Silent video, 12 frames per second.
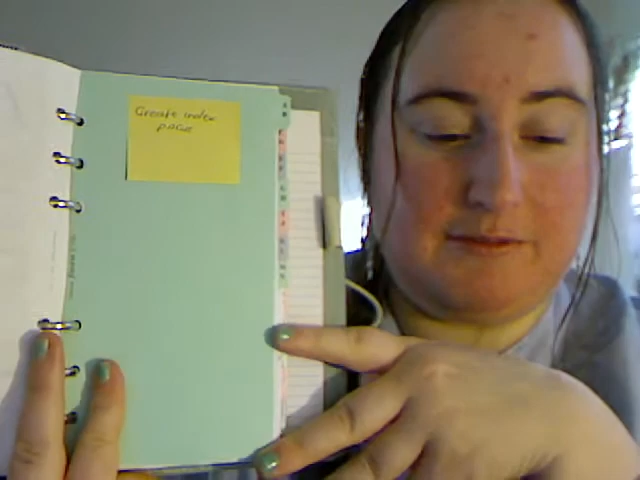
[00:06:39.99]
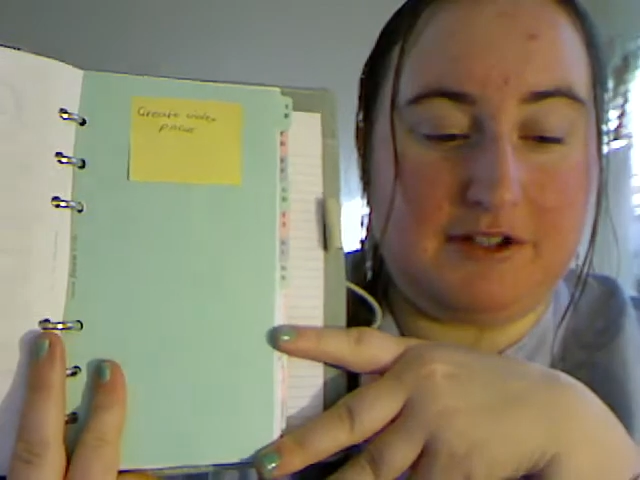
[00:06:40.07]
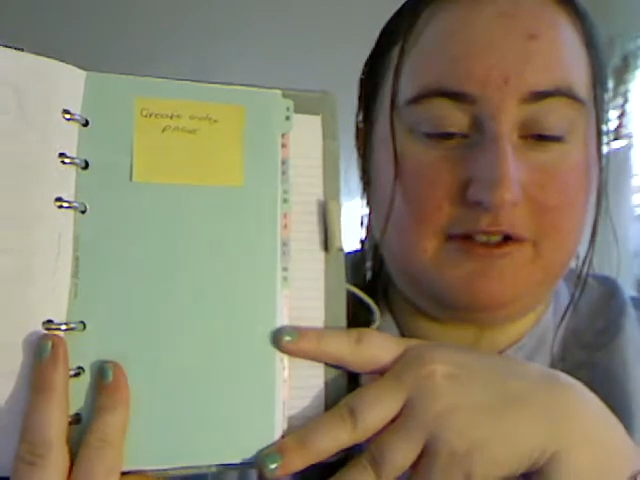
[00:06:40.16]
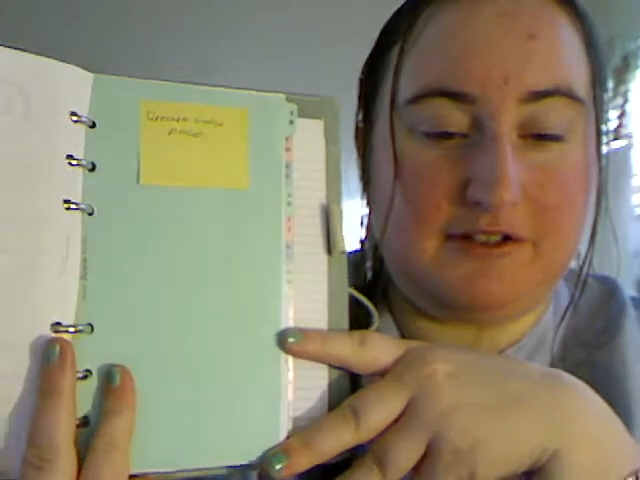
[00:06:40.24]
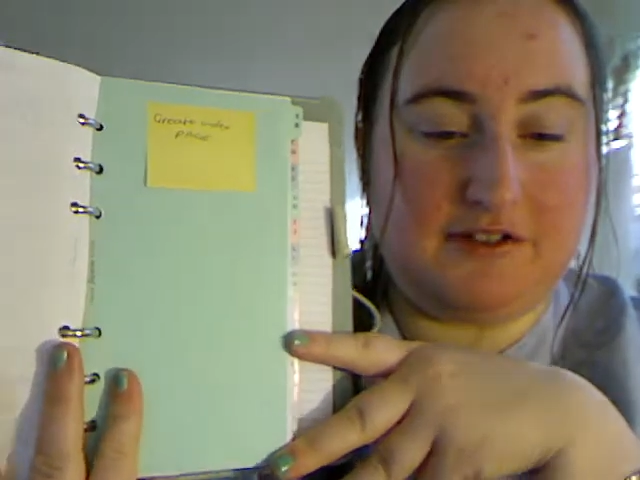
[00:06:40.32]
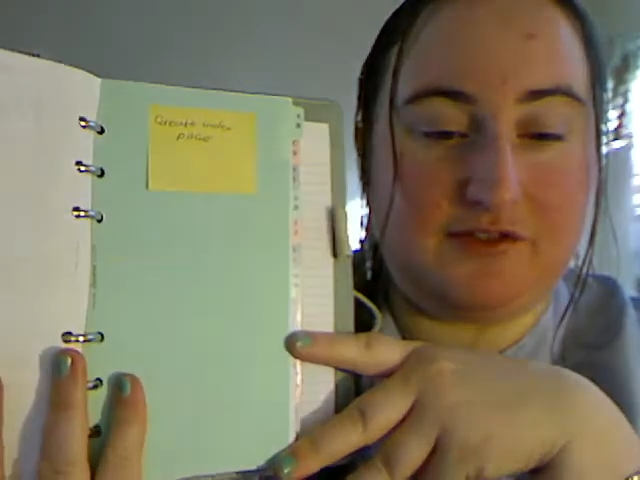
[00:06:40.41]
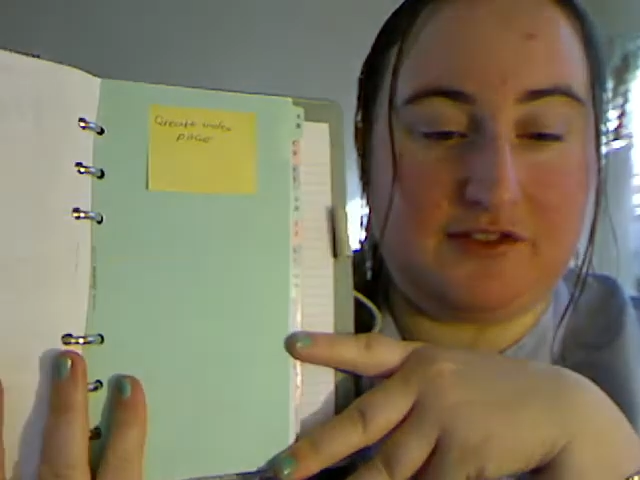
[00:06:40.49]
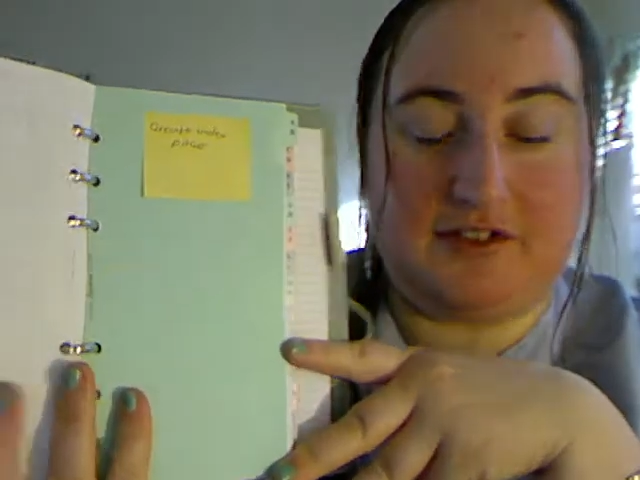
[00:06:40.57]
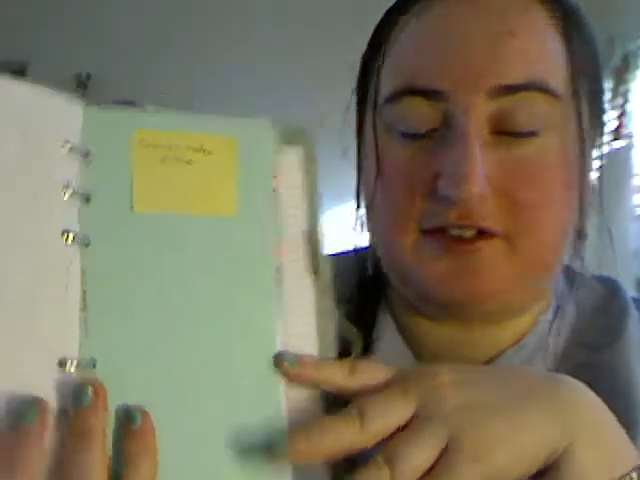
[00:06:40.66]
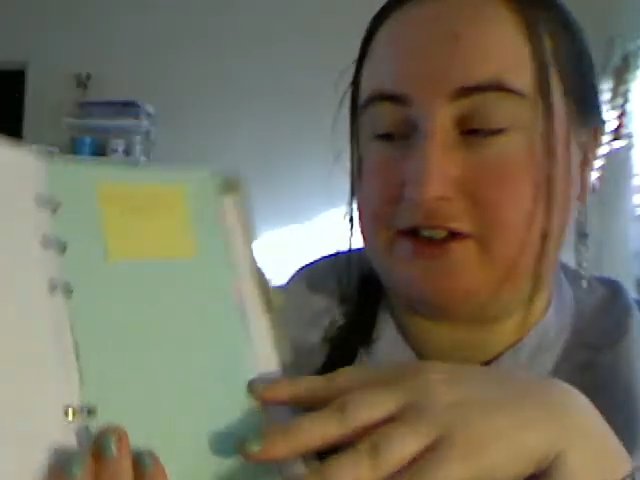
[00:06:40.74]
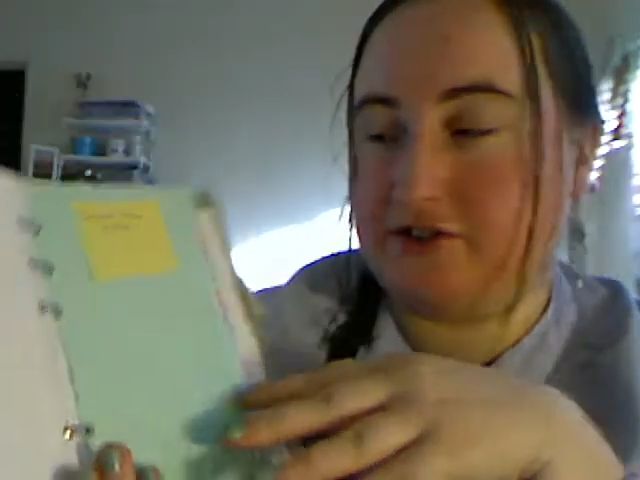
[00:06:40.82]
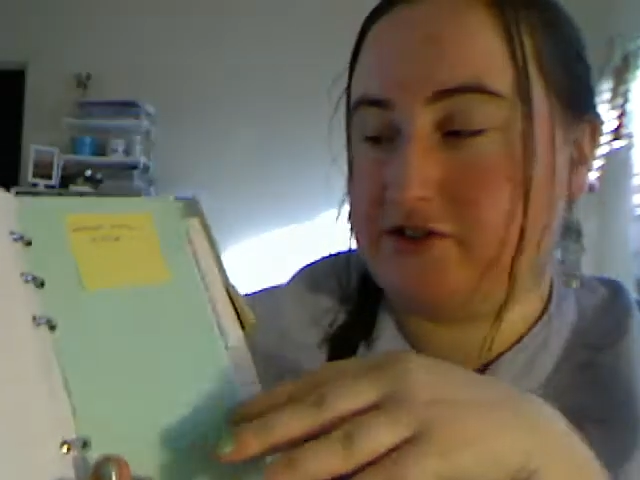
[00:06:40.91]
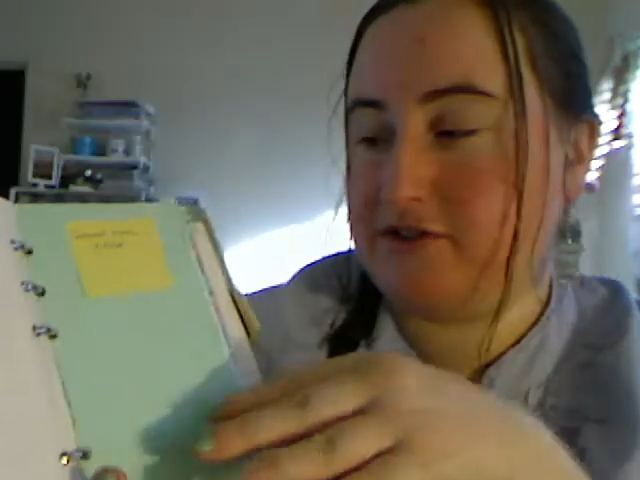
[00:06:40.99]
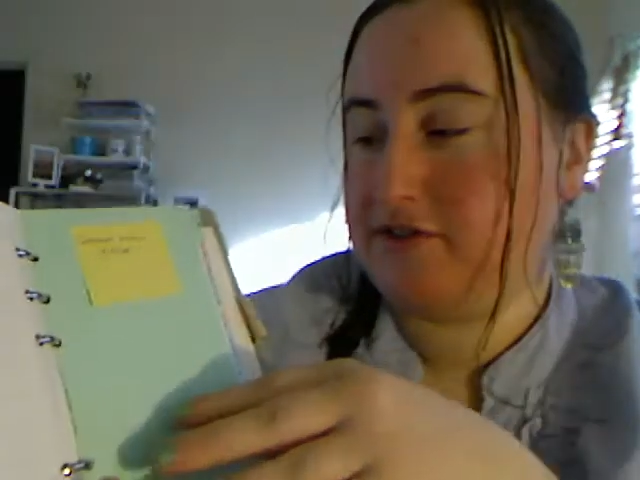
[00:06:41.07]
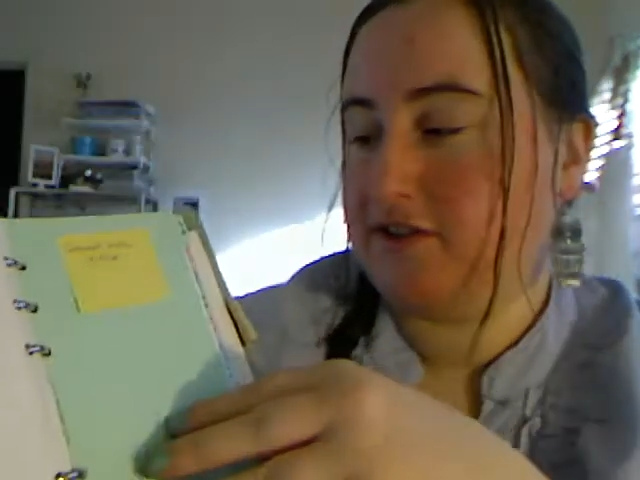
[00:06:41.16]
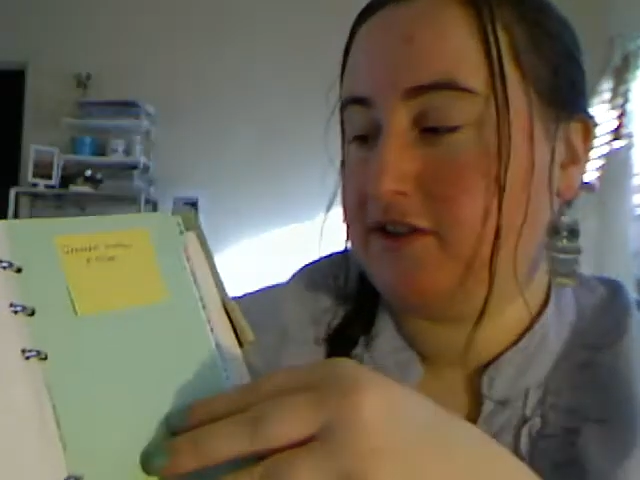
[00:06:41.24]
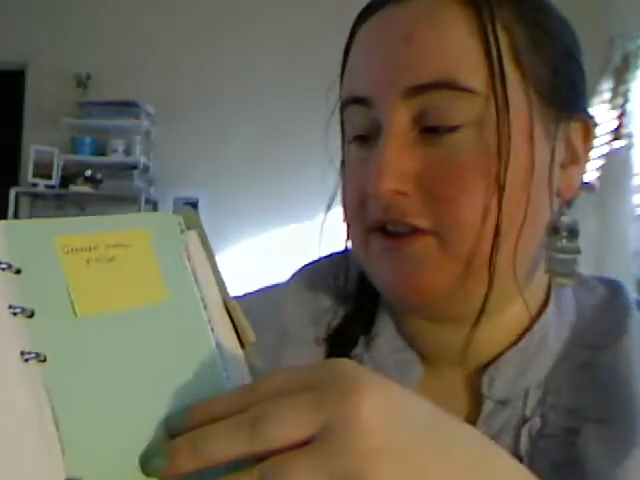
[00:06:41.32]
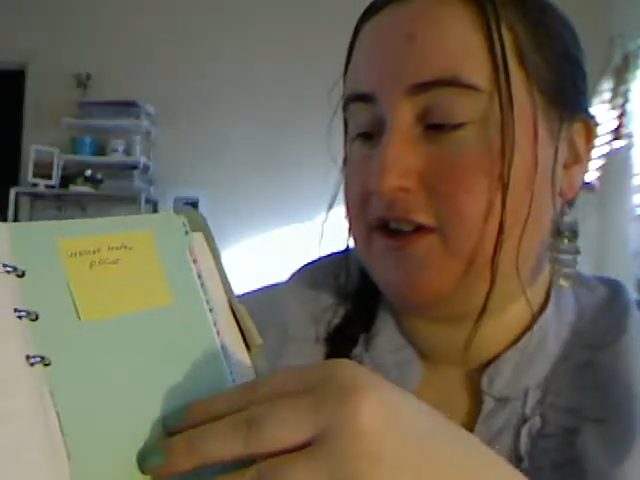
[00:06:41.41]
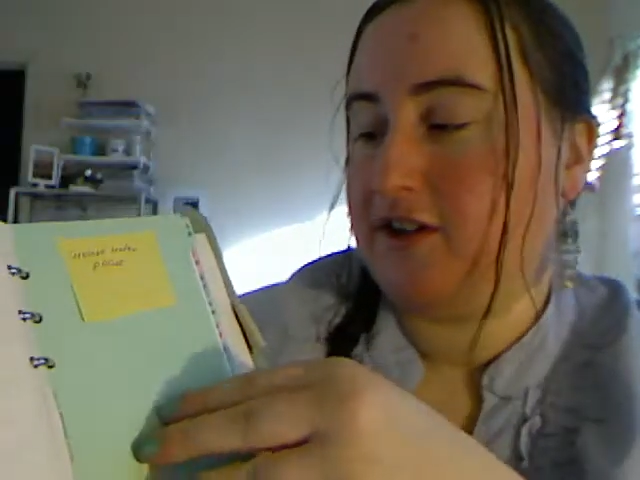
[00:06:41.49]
into different sections.